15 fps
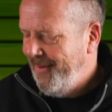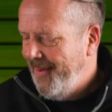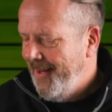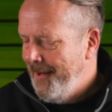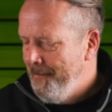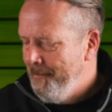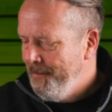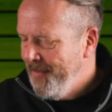of
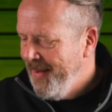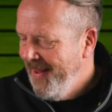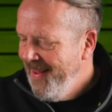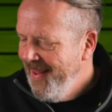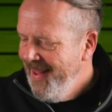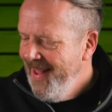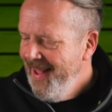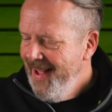thing.
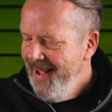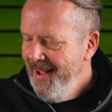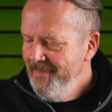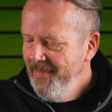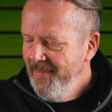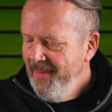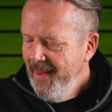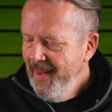
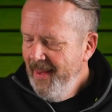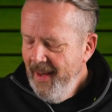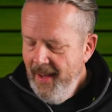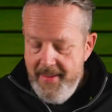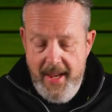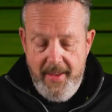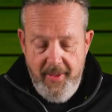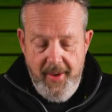
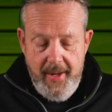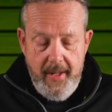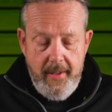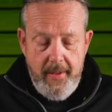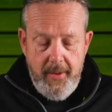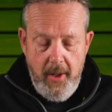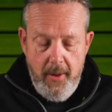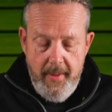And the other thing you
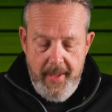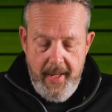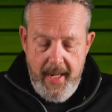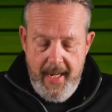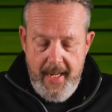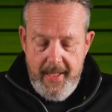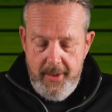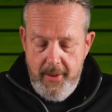can do with
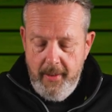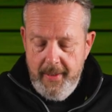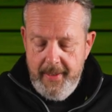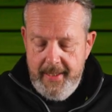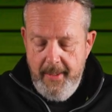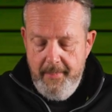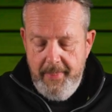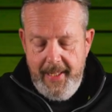it is you can
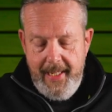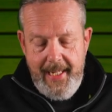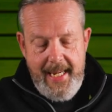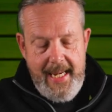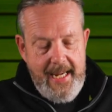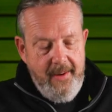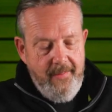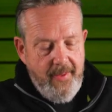simply
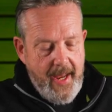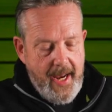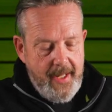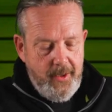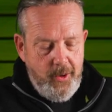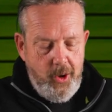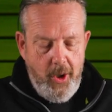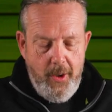leave that
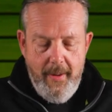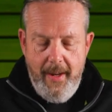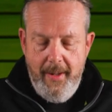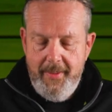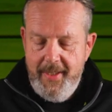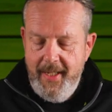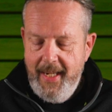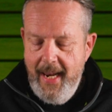
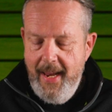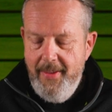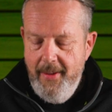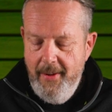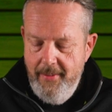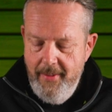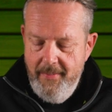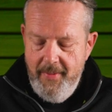duo
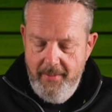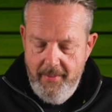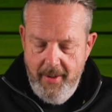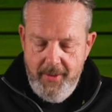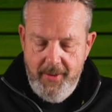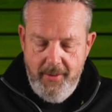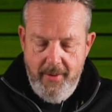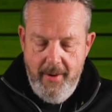together of the
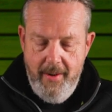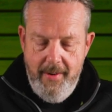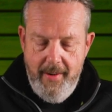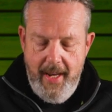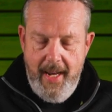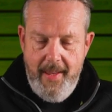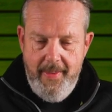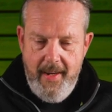Roger On
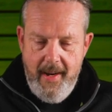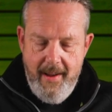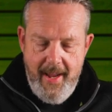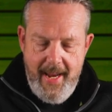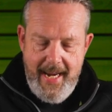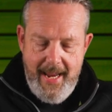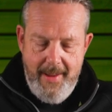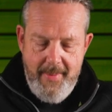and the
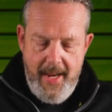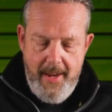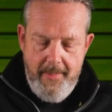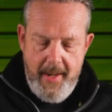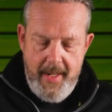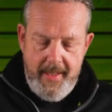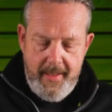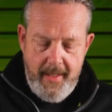IEM
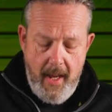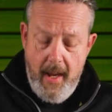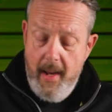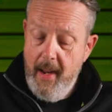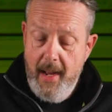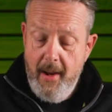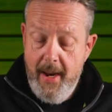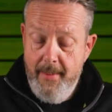earpiece,
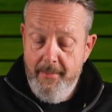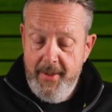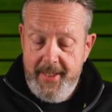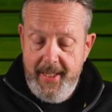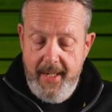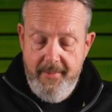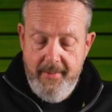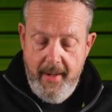IEM
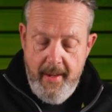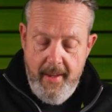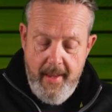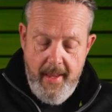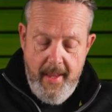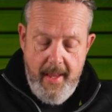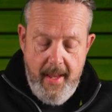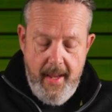receiver,
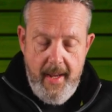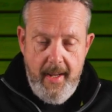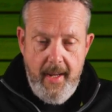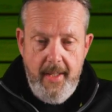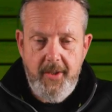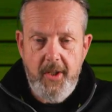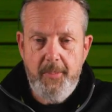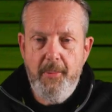
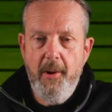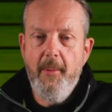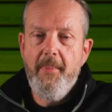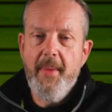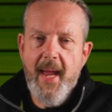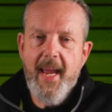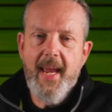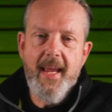and just
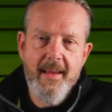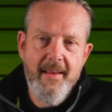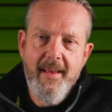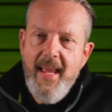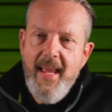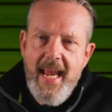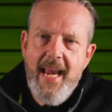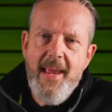pop that
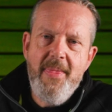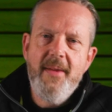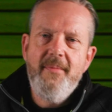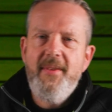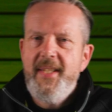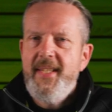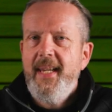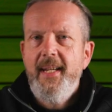in the
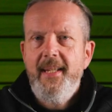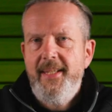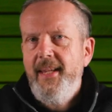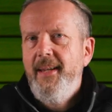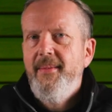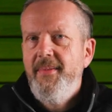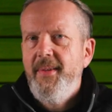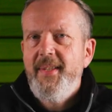
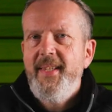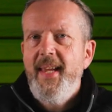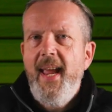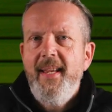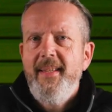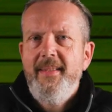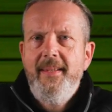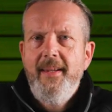vicinity of the
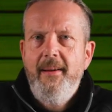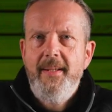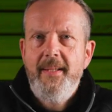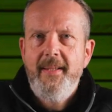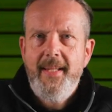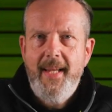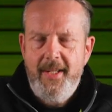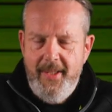set. So it
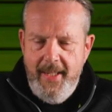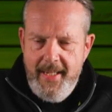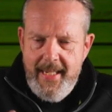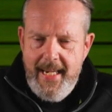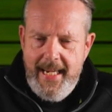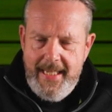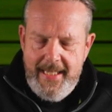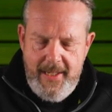doesn't actually
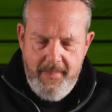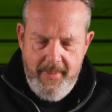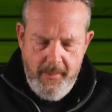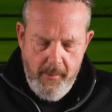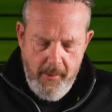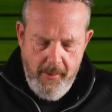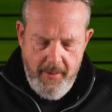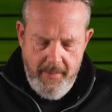need to be
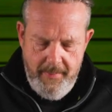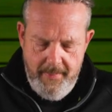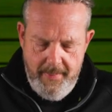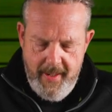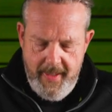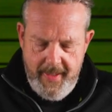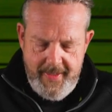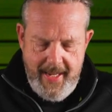worn
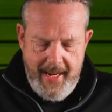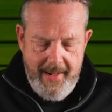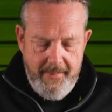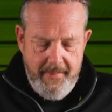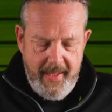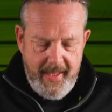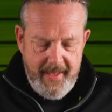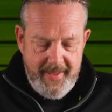by the
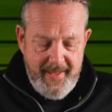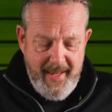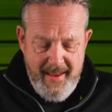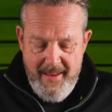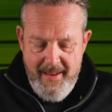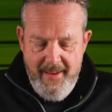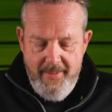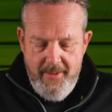talent, because
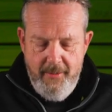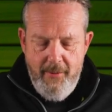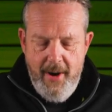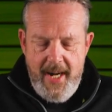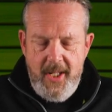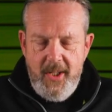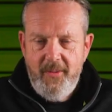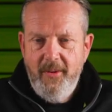the
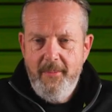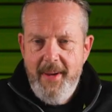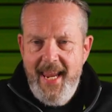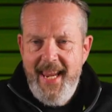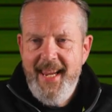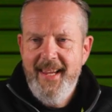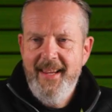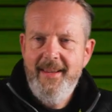range from
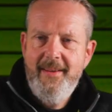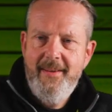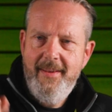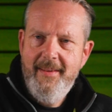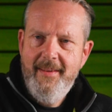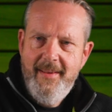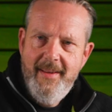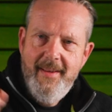here
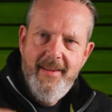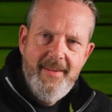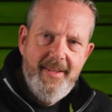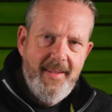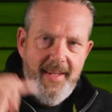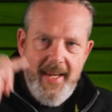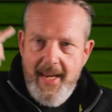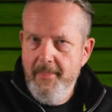
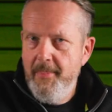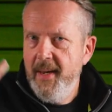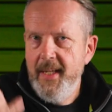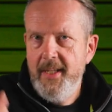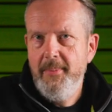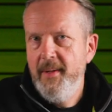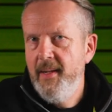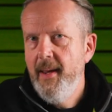to the
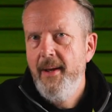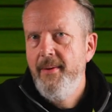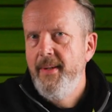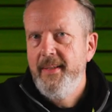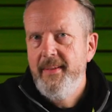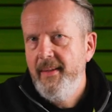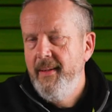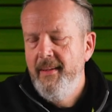earpiece, we know,
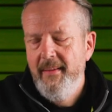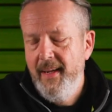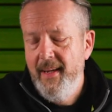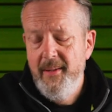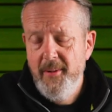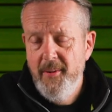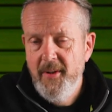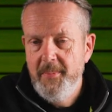is
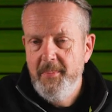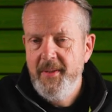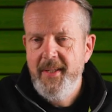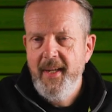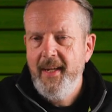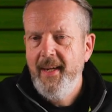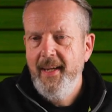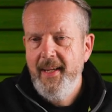indoors
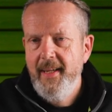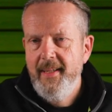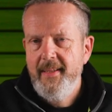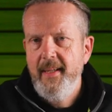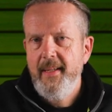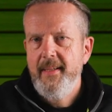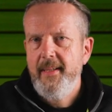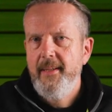particularly,
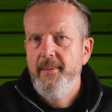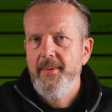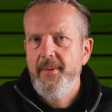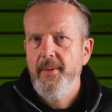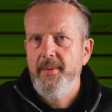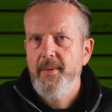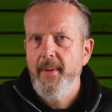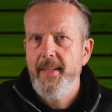is still
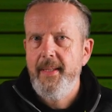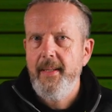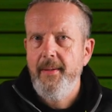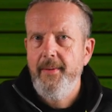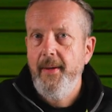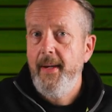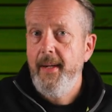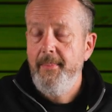sort of 20
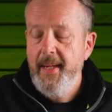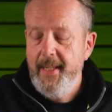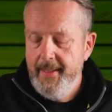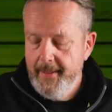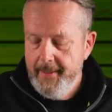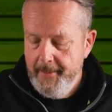to 30 meters.